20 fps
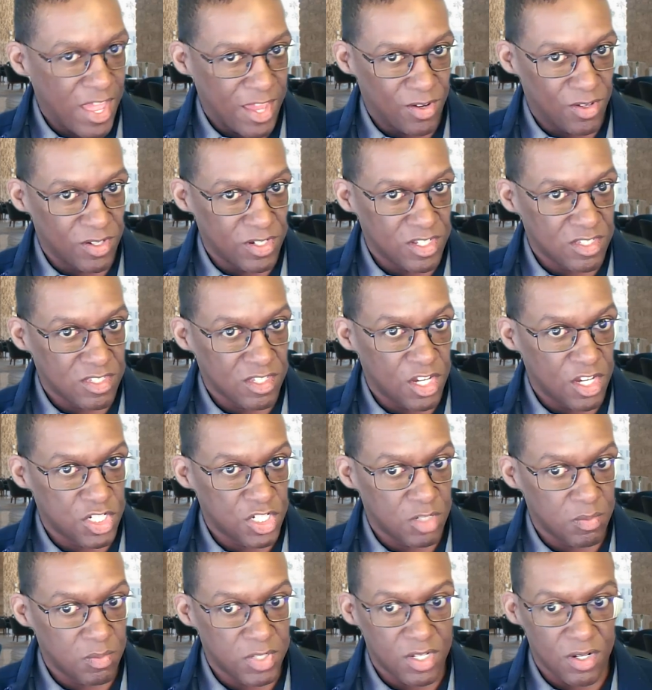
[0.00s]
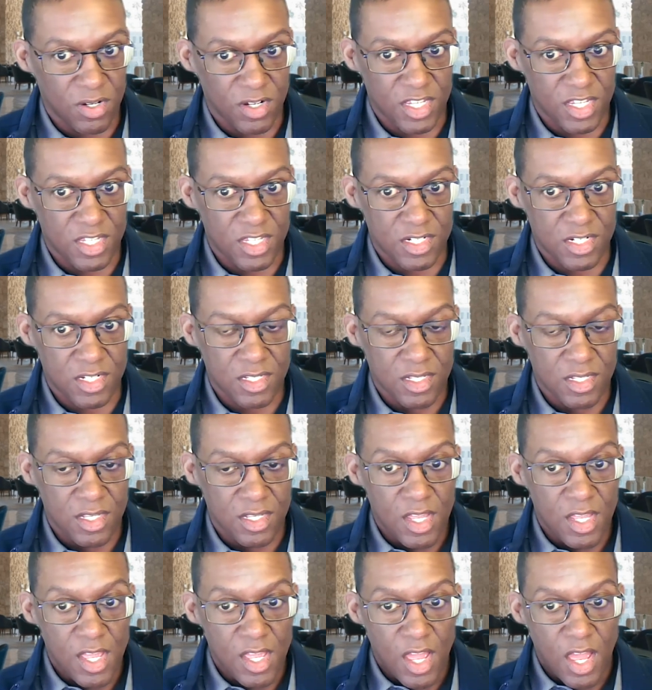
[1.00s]
panel discussion period.
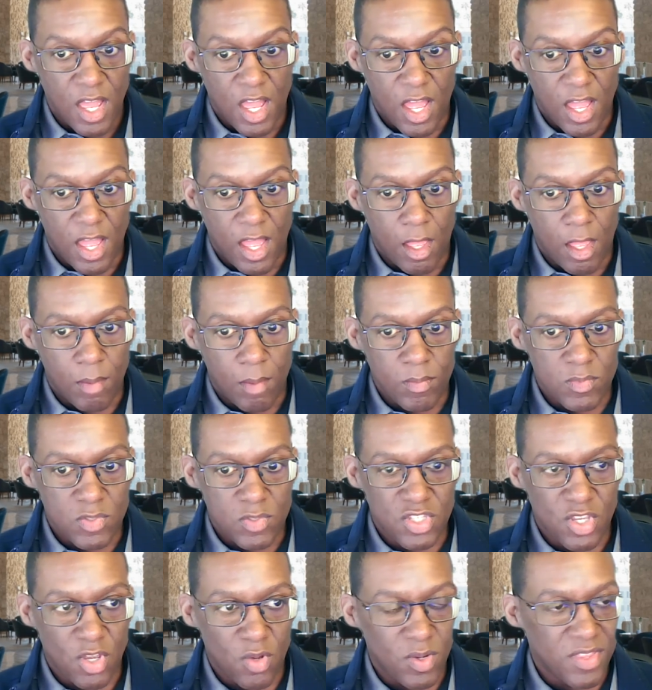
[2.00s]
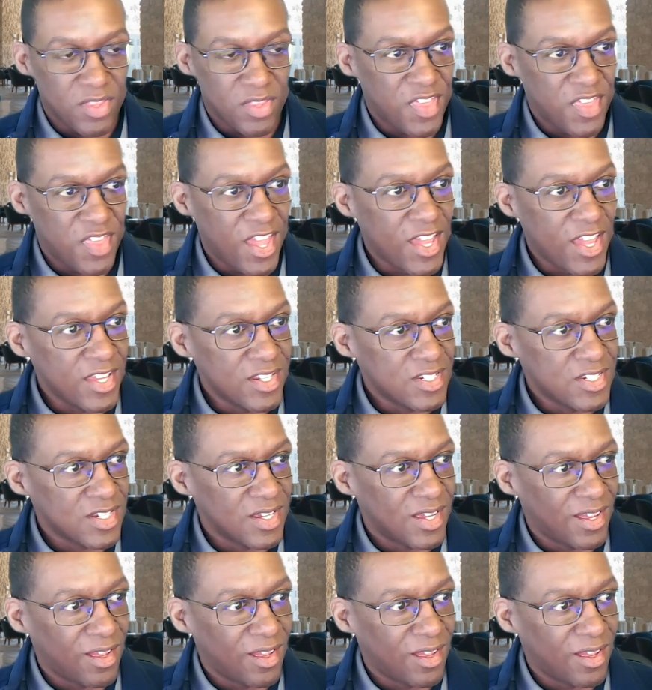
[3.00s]
So with that,